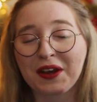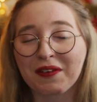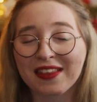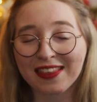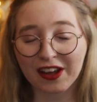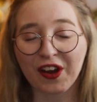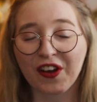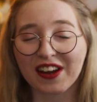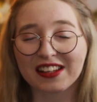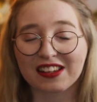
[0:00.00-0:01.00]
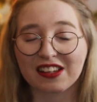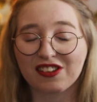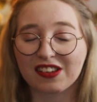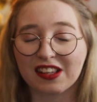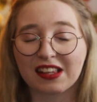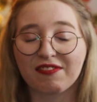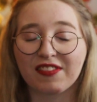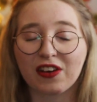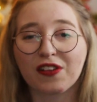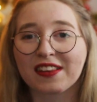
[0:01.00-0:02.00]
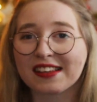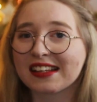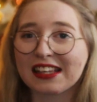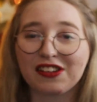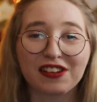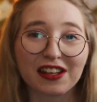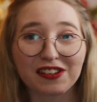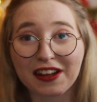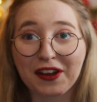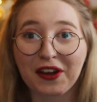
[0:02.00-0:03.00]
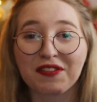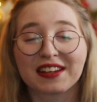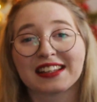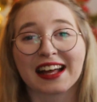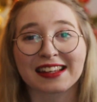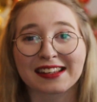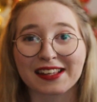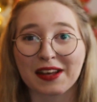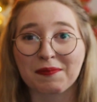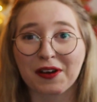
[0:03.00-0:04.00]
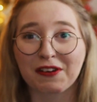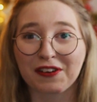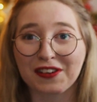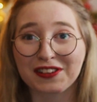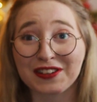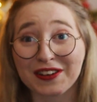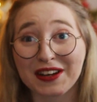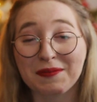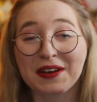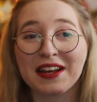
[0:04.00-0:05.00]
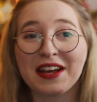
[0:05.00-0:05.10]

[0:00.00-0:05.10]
With the current constantly changing COVID landscape across Europe,